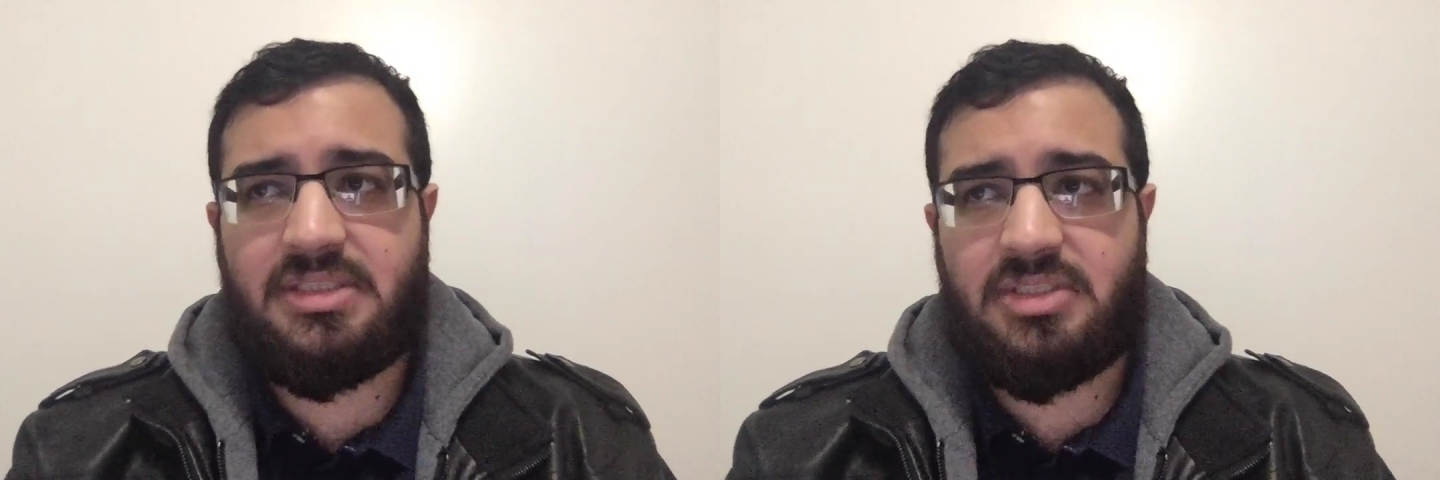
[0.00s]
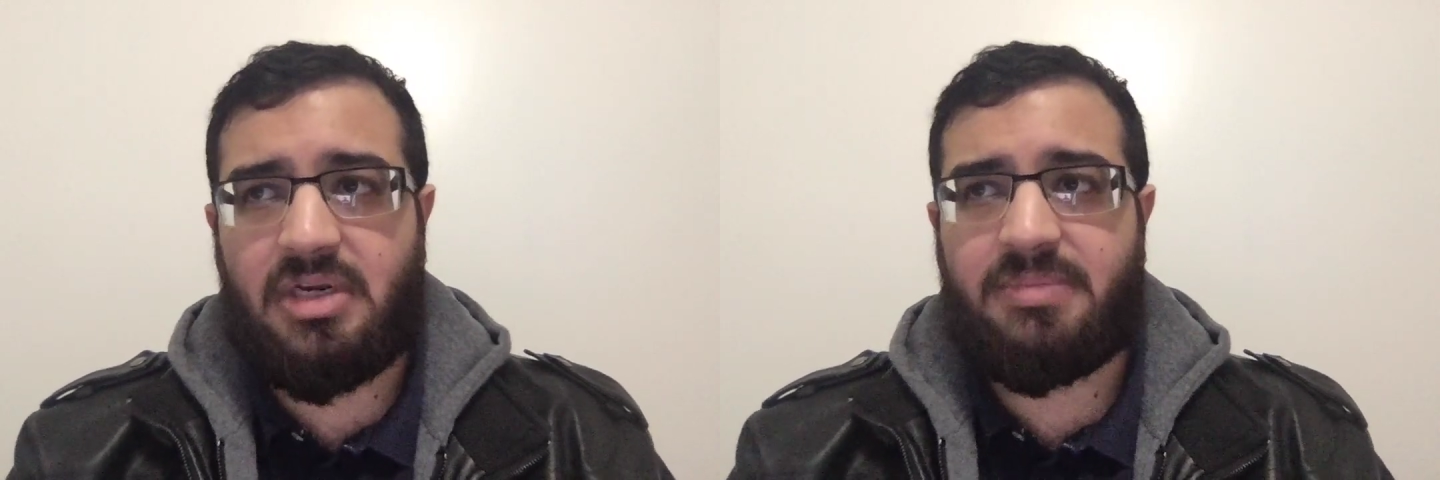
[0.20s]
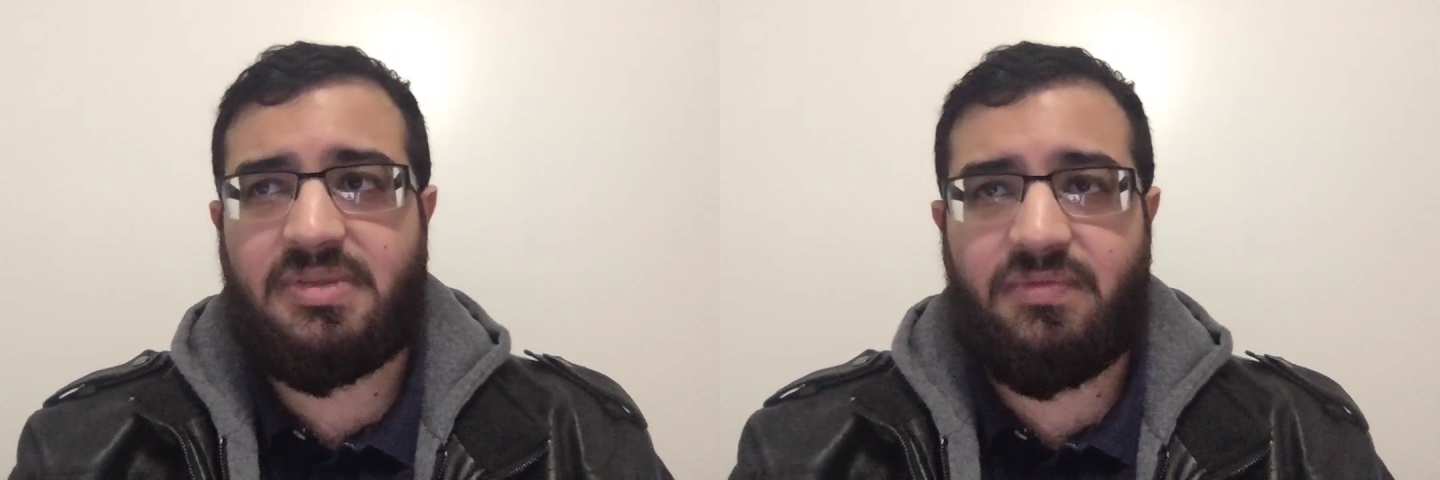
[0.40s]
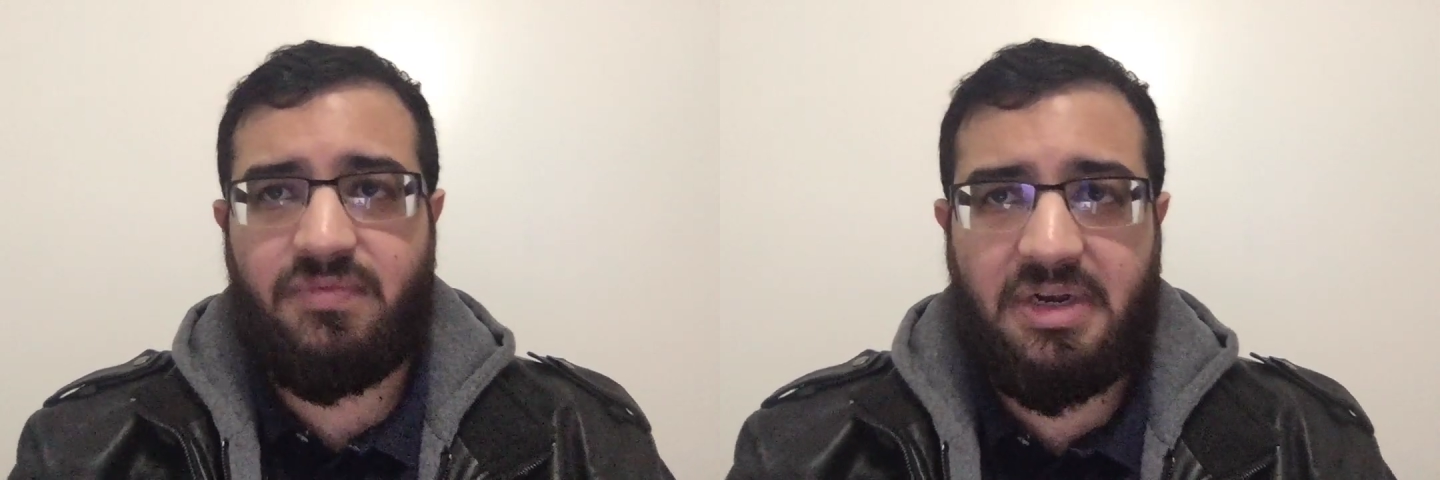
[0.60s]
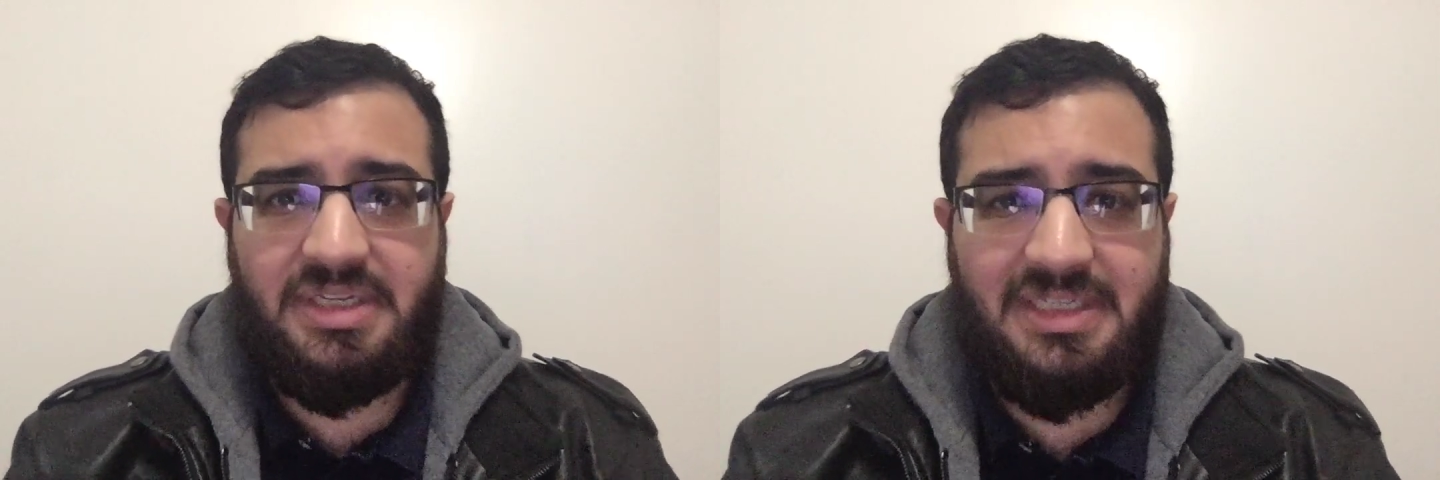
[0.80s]
startups are
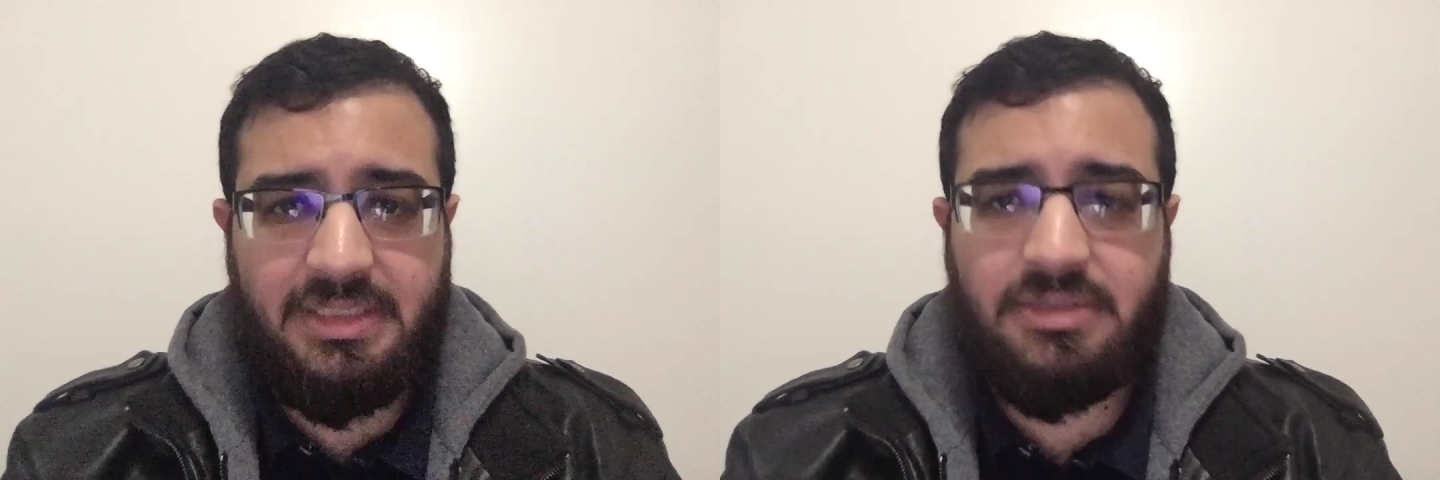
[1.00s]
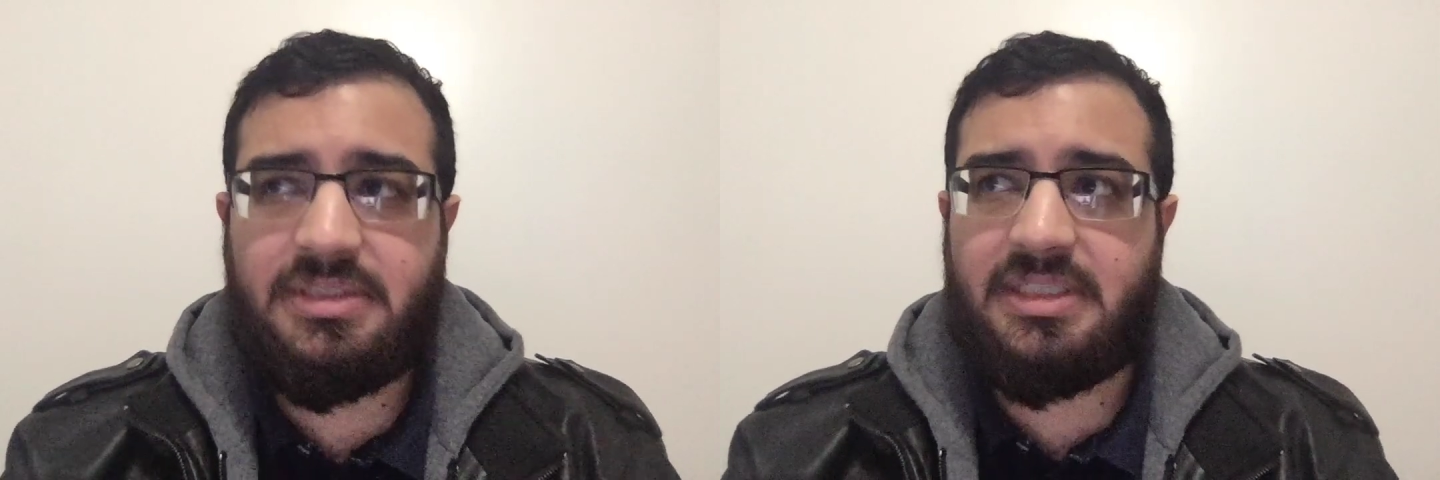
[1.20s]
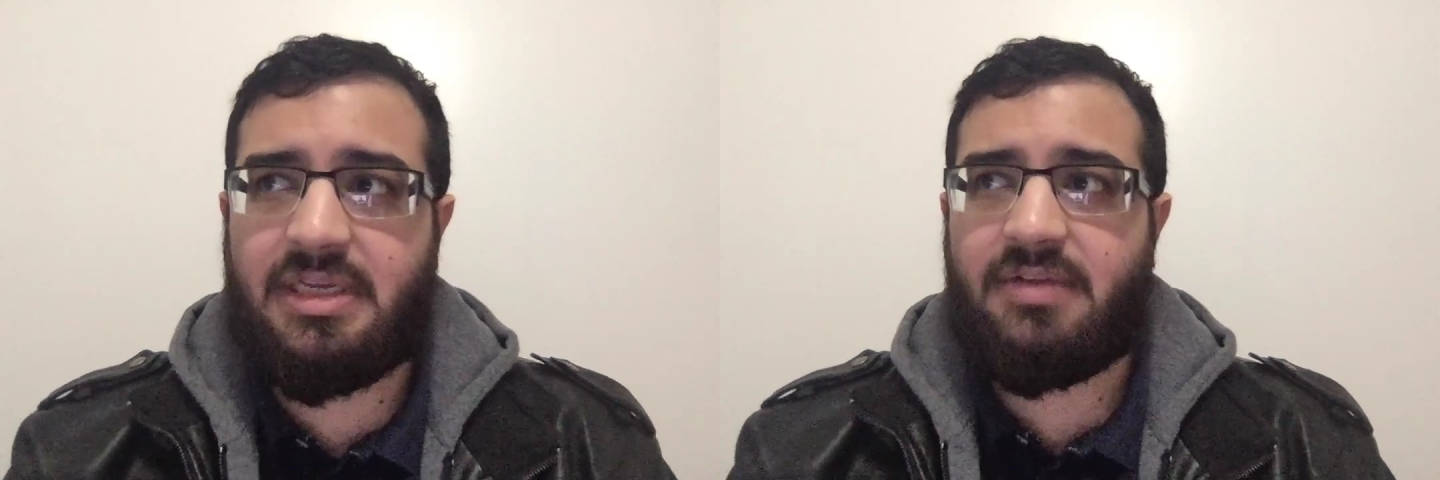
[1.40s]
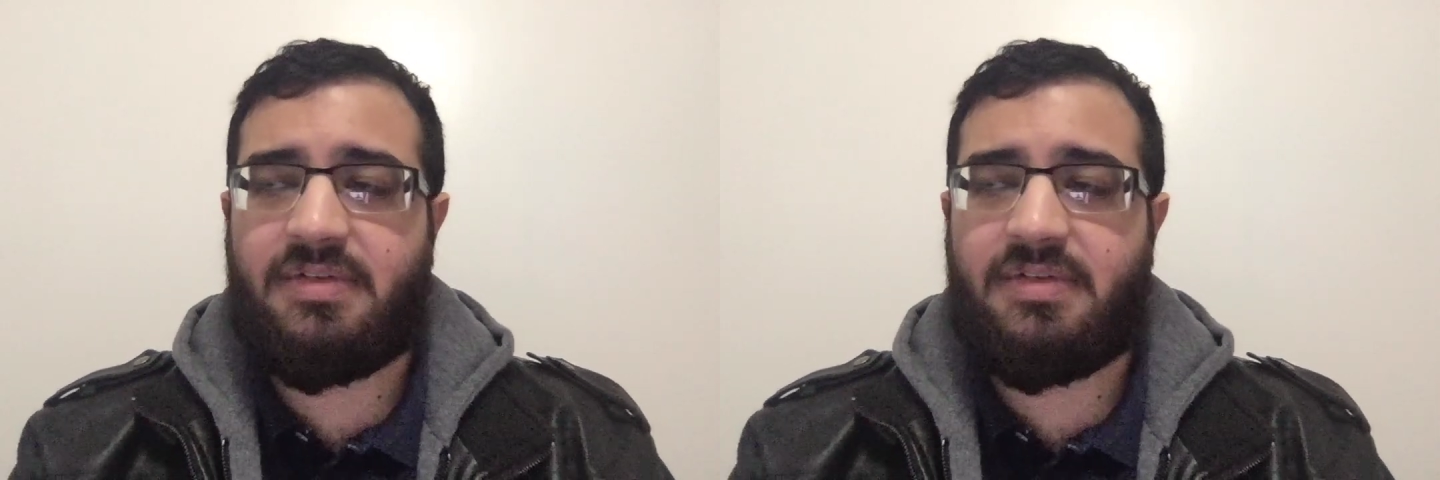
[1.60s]
very guilty of.